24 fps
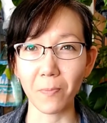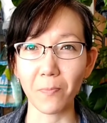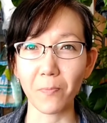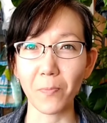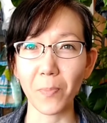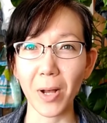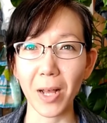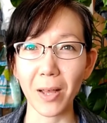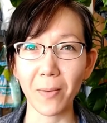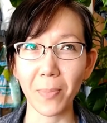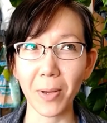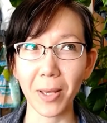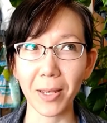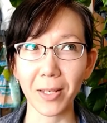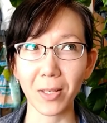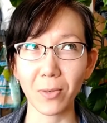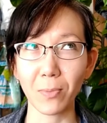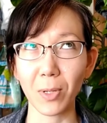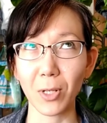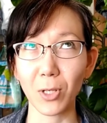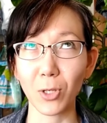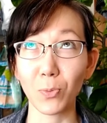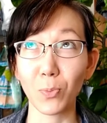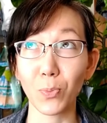My
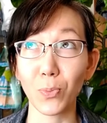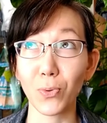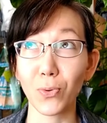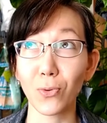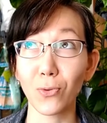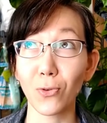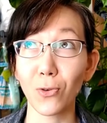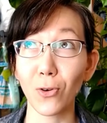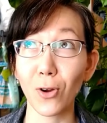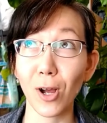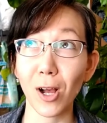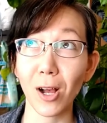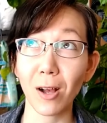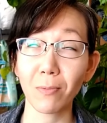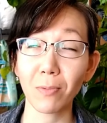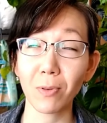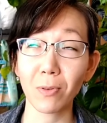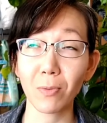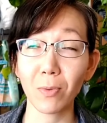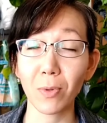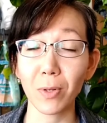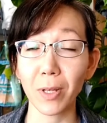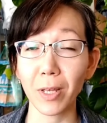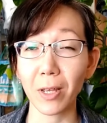basement's
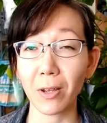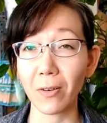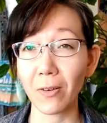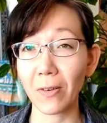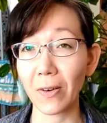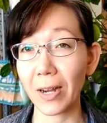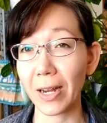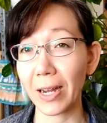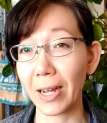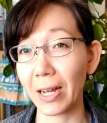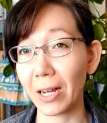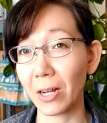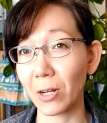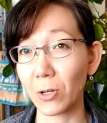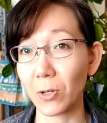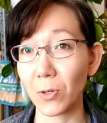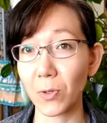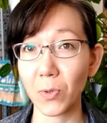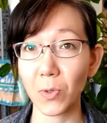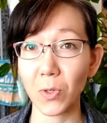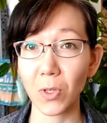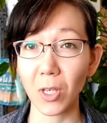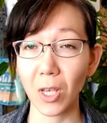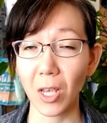probably
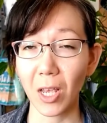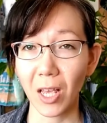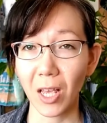around